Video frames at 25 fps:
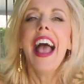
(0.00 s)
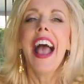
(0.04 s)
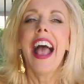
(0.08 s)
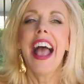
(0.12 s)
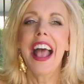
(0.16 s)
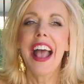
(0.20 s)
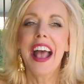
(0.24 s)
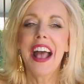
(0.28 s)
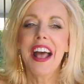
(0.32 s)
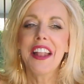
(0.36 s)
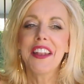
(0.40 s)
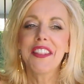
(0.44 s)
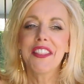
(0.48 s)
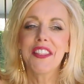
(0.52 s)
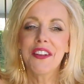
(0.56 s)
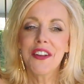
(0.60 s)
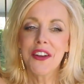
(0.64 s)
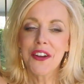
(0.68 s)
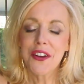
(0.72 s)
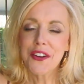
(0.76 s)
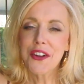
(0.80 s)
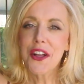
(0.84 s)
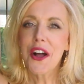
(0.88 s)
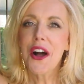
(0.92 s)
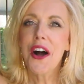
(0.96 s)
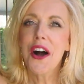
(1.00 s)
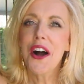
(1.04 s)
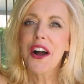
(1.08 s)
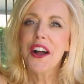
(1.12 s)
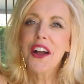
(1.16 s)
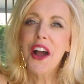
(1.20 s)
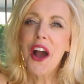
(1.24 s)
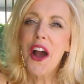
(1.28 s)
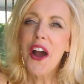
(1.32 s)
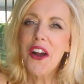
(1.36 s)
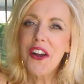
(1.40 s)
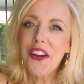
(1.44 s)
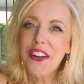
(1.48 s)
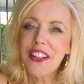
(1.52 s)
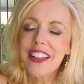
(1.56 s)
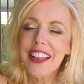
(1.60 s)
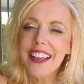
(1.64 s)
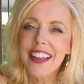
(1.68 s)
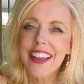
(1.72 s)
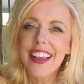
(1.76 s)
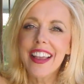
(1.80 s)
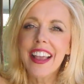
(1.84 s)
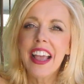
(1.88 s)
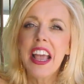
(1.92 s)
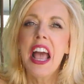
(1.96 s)
and her dog,
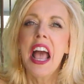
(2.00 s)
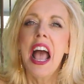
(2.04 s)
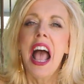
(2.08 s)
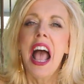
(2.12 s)
Harley.